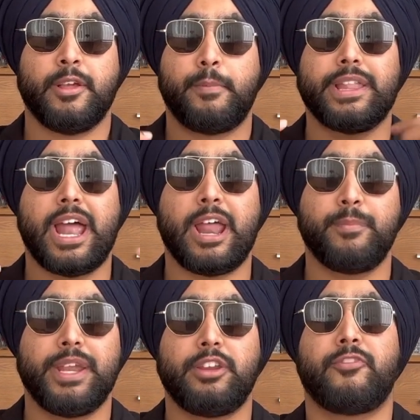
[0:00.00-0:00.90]
By that I
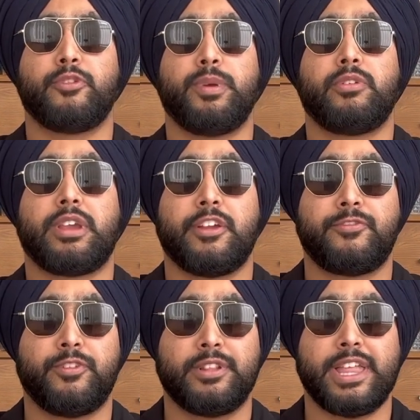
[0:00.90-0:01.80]
mean you have to be
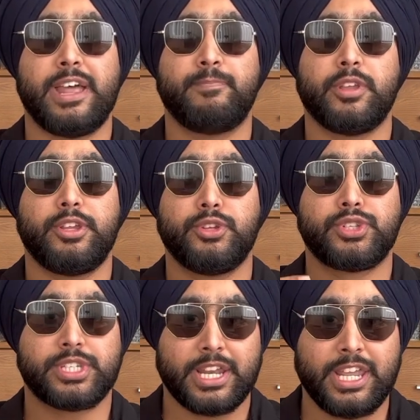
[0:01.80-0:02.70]
careful that you
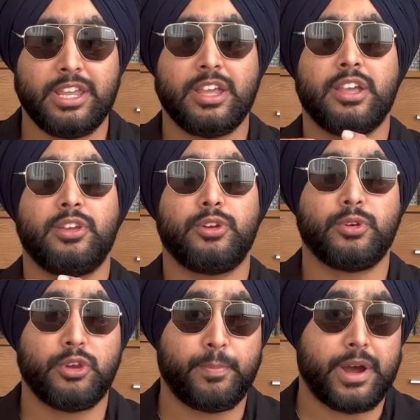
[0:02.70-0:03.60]
study, you
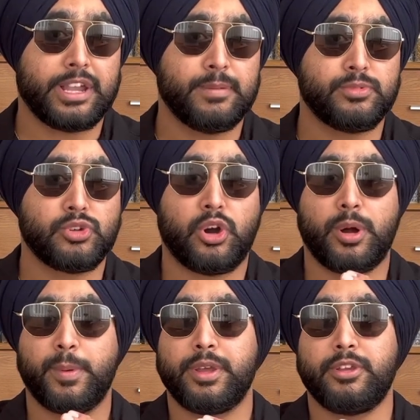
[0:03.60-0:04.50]
do your part-time
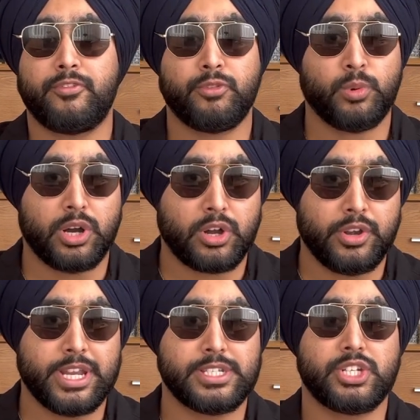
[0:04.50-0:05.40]
job, you have to work on
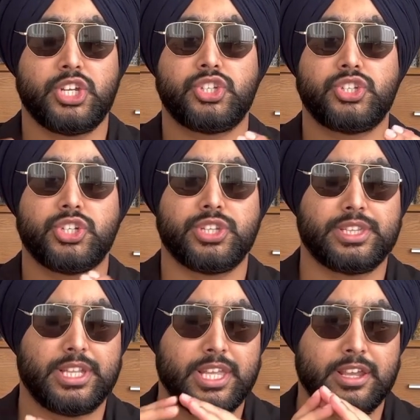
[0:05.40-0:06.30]
a
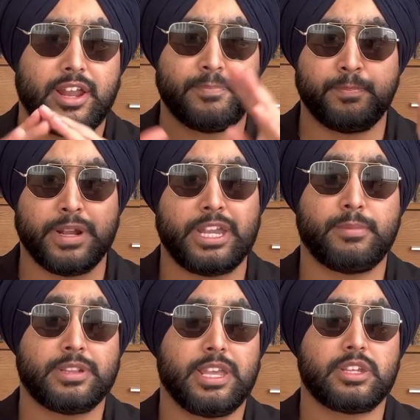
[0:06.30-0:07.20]
dissertation. There are
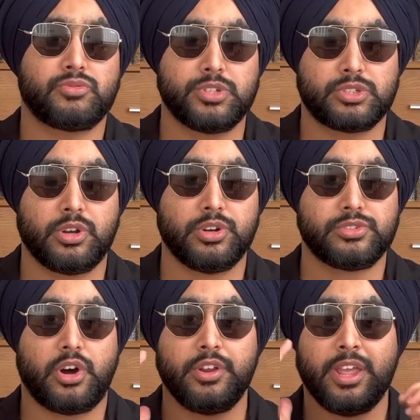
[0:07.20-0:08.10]
multiple things which
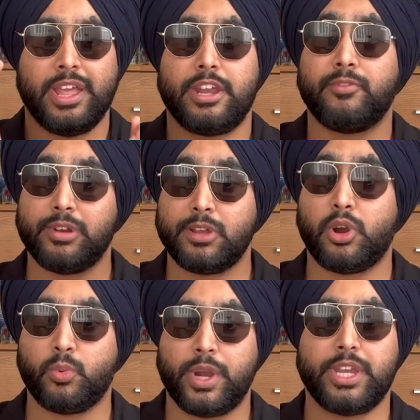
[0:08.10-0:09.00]
goes on. They've only
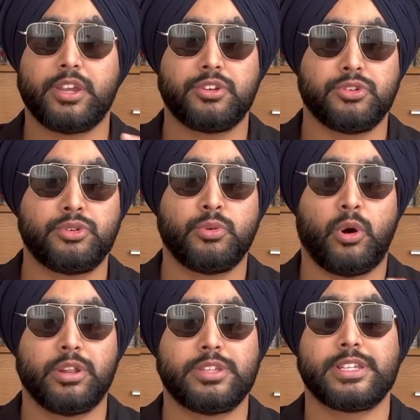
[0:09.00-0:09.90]
got 1 year to do
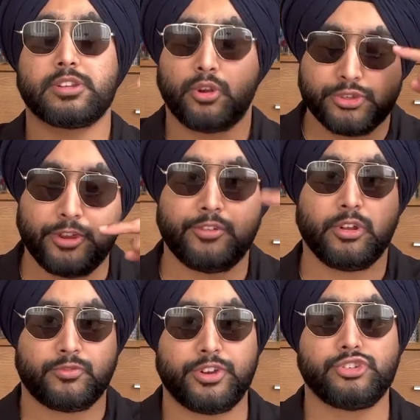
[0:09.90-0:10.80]
all these things, and also you have to
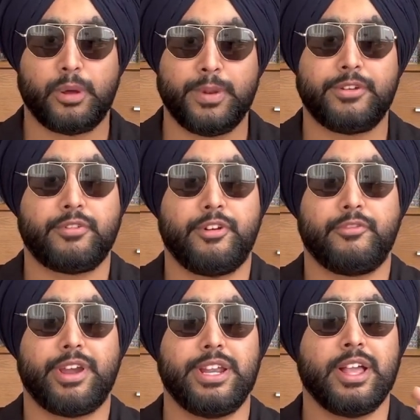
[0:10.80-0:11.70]
look for a job later
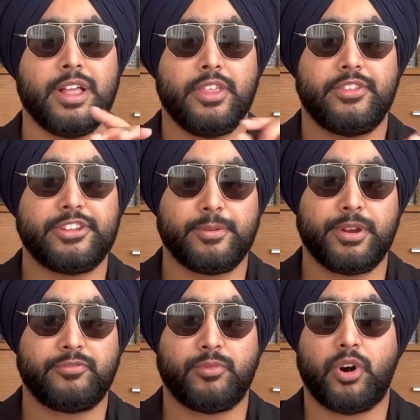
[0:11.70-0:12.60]
on, right? So that's a
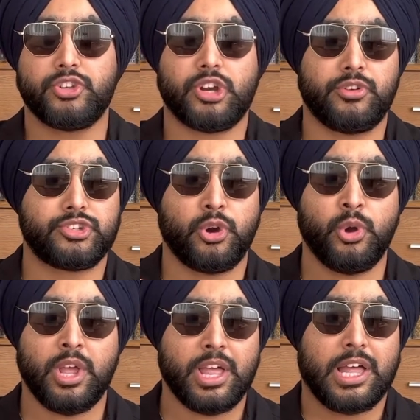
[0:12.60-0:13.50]
bit of a watch out.
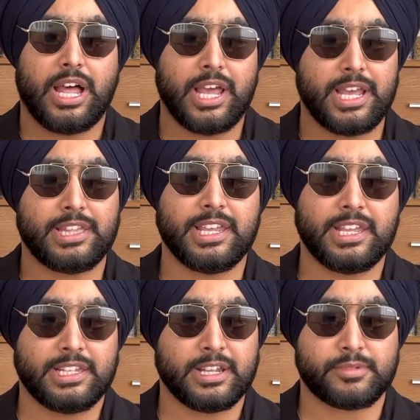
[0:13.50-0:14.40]
So I think
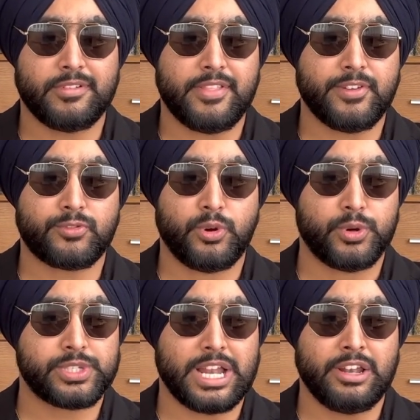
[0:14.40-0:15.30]
in terms of length of
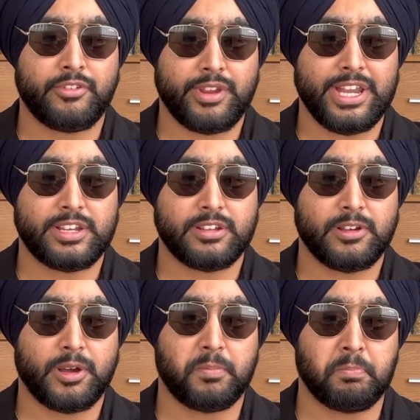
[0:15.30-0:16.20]
course, I'll rate
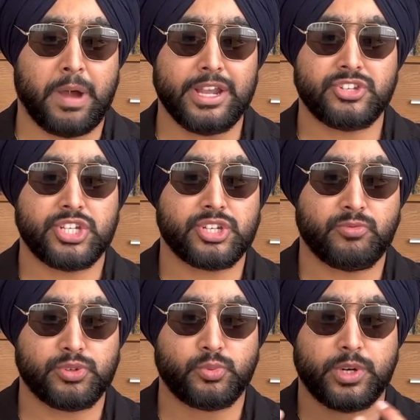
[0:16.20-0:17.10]
my decision
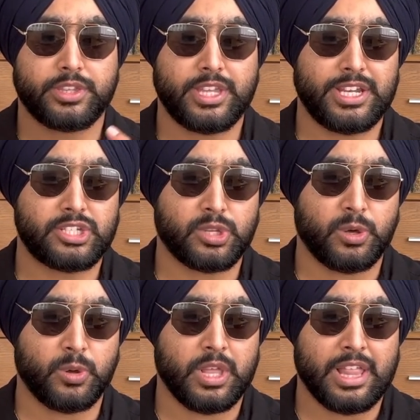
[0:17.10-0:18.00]
was worth it,
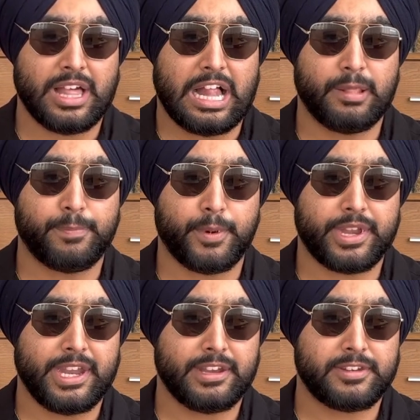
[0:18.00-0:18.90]
so I'll
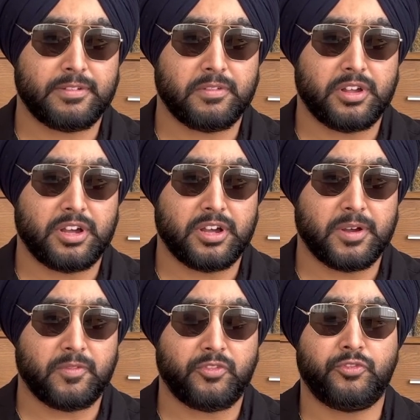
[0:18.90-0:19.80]
put it
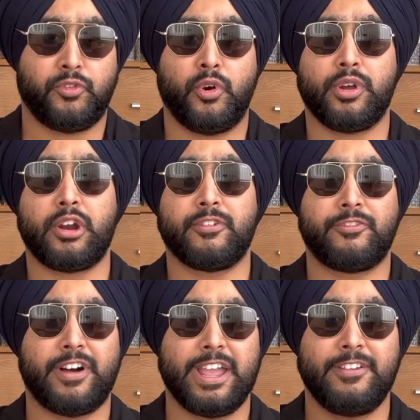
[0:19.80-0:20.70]
4 out of
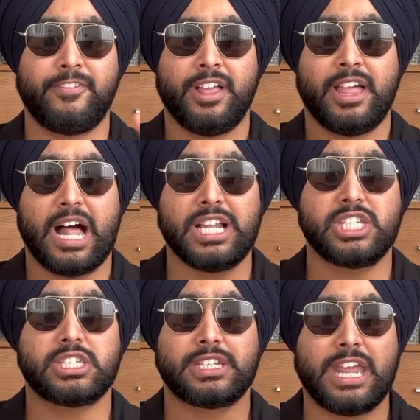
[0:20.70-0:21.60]
5. I'll
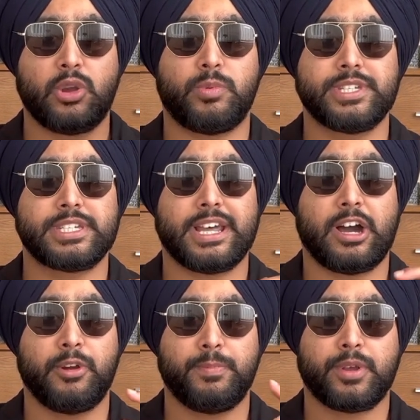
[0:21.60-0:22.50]
just take one star
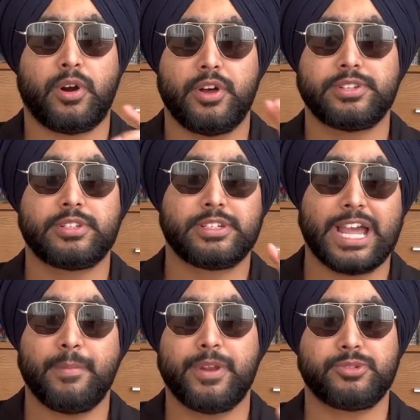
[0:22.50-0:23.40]
out because
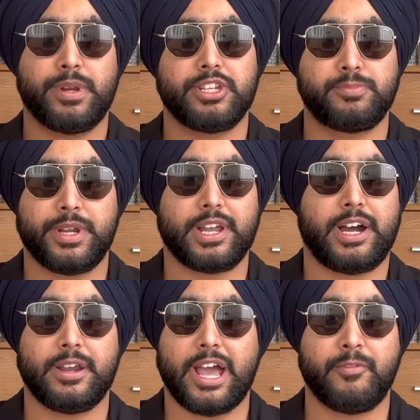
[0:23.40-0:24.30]
time management is a bit
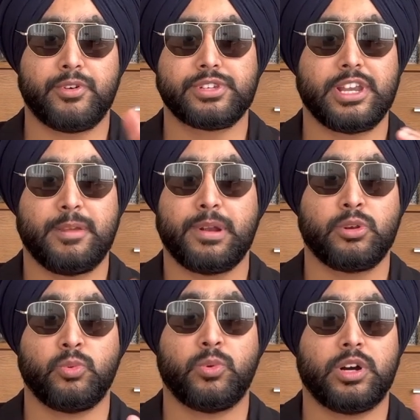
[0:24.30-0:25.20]
hard. I wasn't able
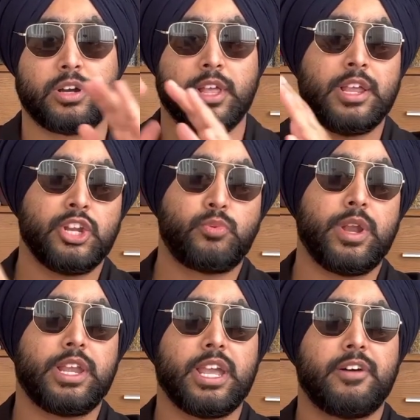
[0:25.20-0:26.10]
to work
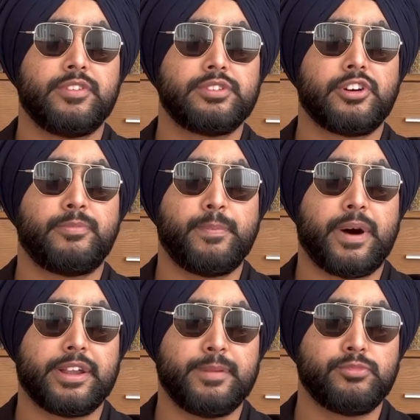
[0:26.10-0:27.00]
20 hours of my
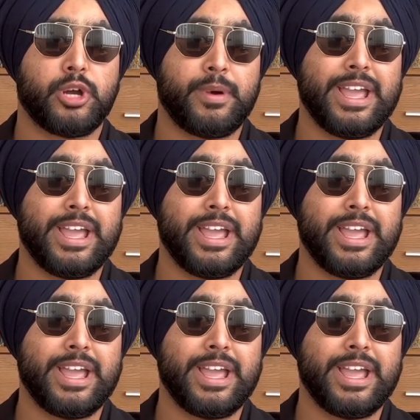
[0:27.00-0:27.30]
part-time job.